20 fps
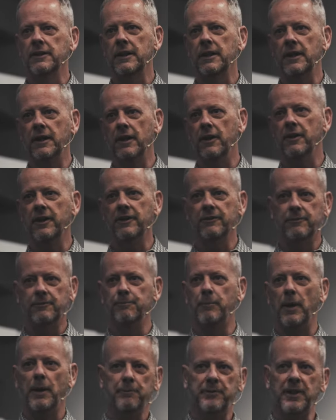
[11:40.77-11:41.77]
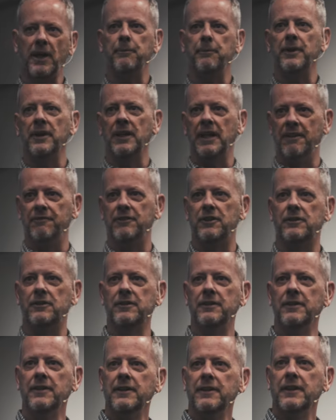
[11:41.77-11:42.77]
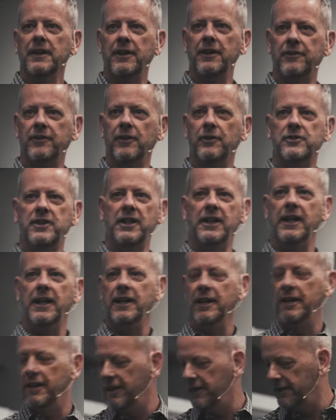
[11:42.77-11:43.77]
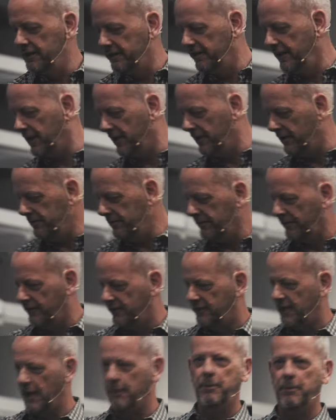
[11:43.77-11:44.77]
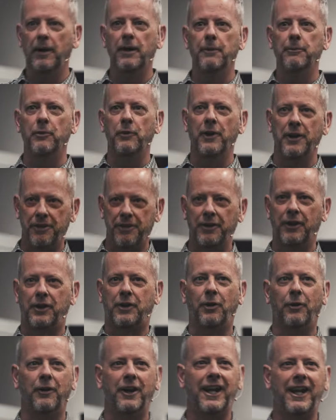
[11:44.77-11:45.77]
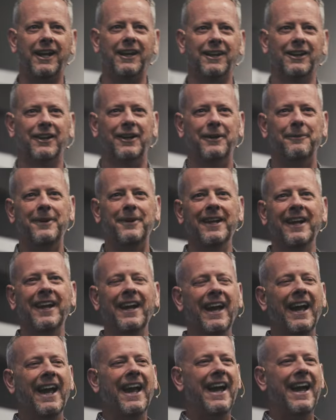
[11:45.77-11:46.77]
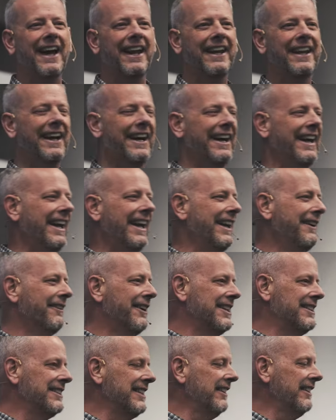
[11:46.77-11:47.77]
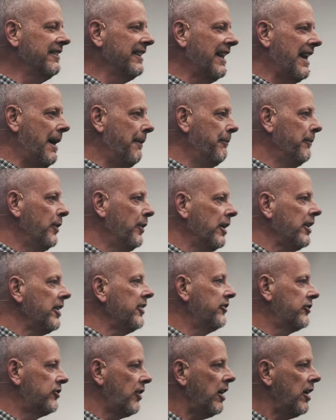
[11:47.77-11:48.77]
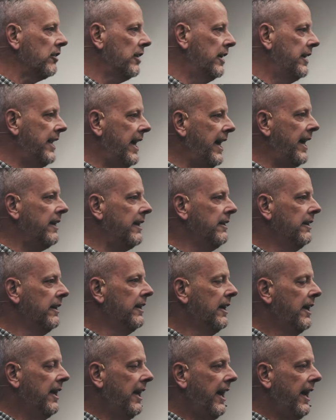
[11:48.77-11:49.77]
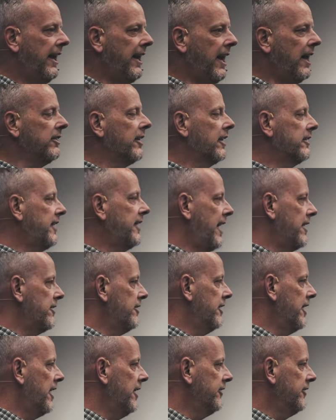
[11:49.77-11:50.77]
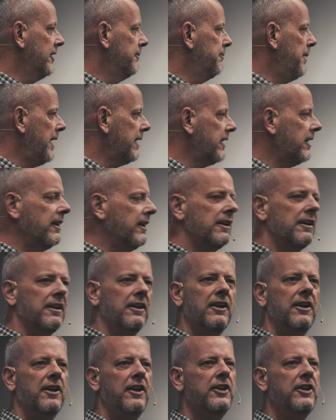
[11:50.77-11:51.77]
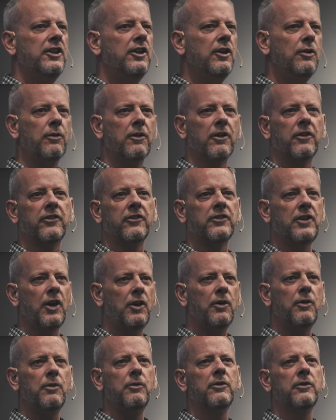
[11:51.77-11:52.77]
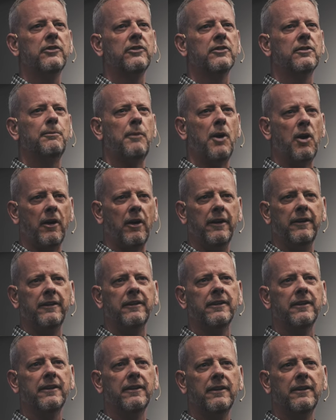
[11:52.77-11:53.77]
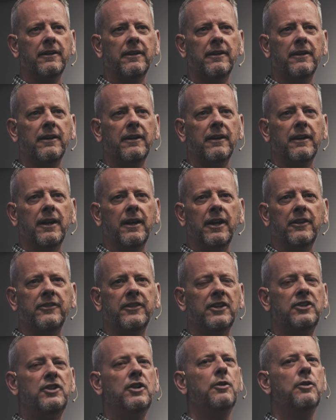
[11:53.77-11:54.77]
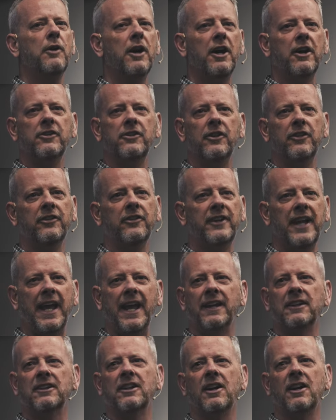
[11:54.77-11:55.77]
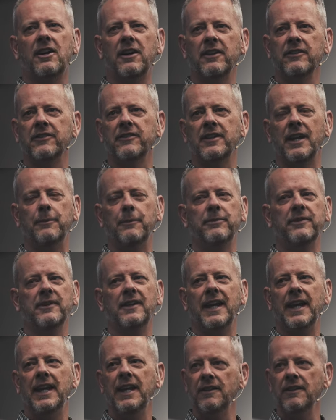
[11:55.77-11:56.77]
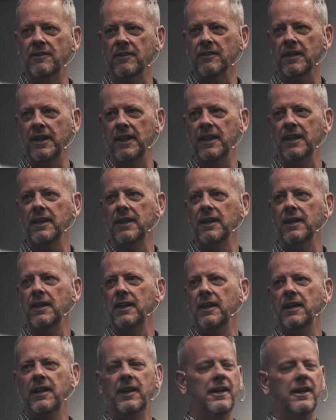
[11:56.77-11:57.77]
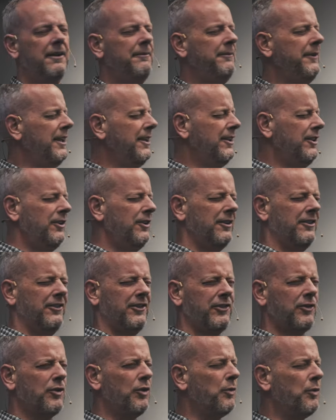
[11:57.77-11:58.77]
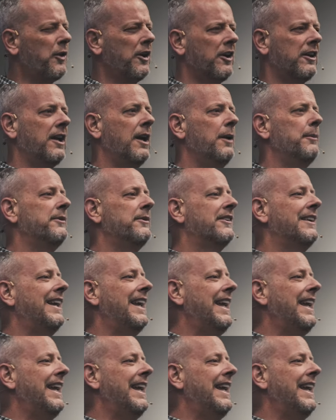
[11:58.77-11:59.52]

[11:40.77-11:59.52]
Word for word: You know, it bumped up a level. And so she needed to, you know, step up with the curriculum. And uh, anyway, she said, I'm really struggling, Dad. And I looked at her and I said, Becca, you are so smart. I said, You understand concepts easily. You, schoolwork comes